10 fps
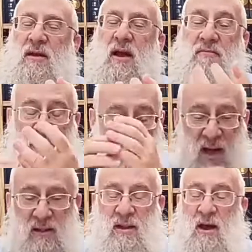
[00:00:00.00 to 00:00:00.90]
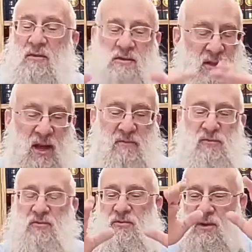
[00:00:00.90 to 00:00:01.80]
And from that, now there's life
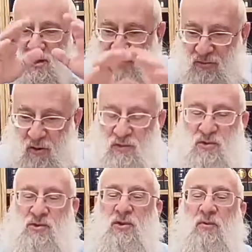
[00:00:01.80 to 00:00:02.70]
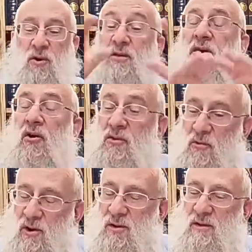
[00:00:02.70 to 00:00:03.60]
to all the Jews in the world and all the
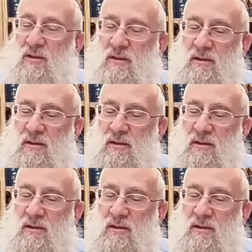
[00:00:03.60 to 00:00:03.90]
world.